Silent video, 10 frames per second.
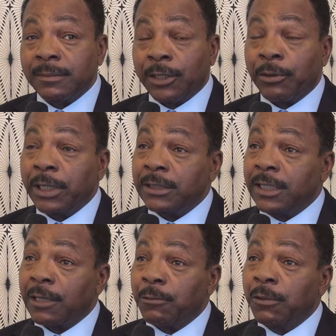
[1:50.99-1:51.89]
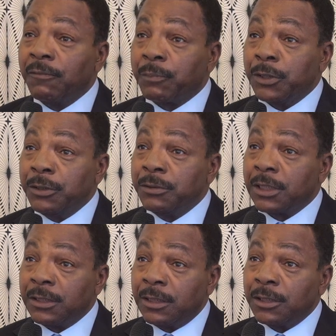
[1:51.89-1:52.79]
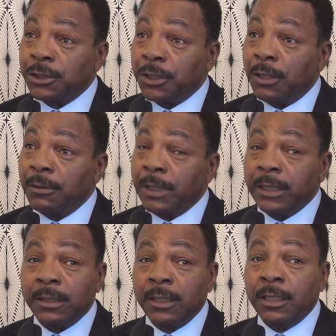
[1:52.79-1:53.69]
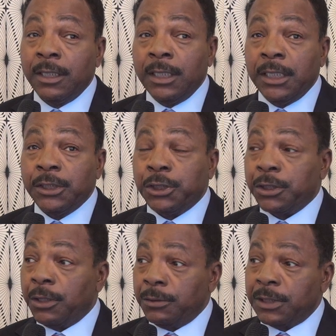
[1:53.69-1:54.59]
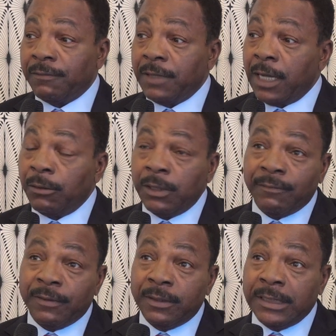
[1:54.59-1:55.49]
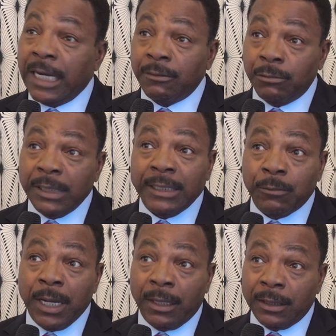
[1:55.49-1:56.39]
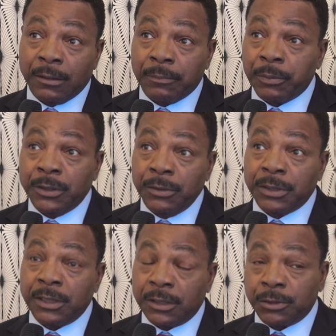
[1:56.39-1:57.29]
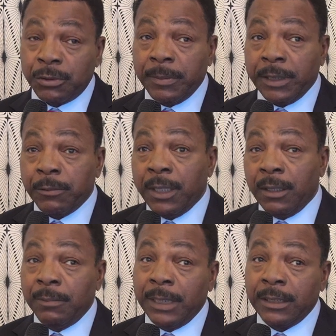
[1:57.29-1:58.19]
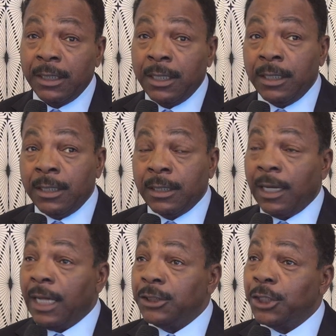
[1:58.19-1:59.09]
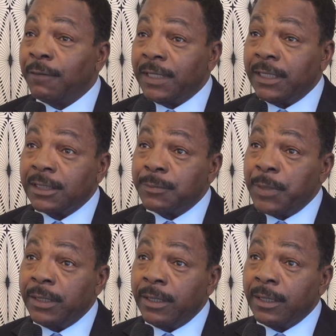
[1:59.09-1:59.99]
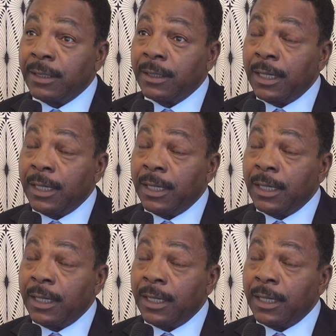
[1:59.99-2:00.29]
the great Dick Wolf produces this show, and his shows have not only done really well and are produced extremely well, but longevity has been there.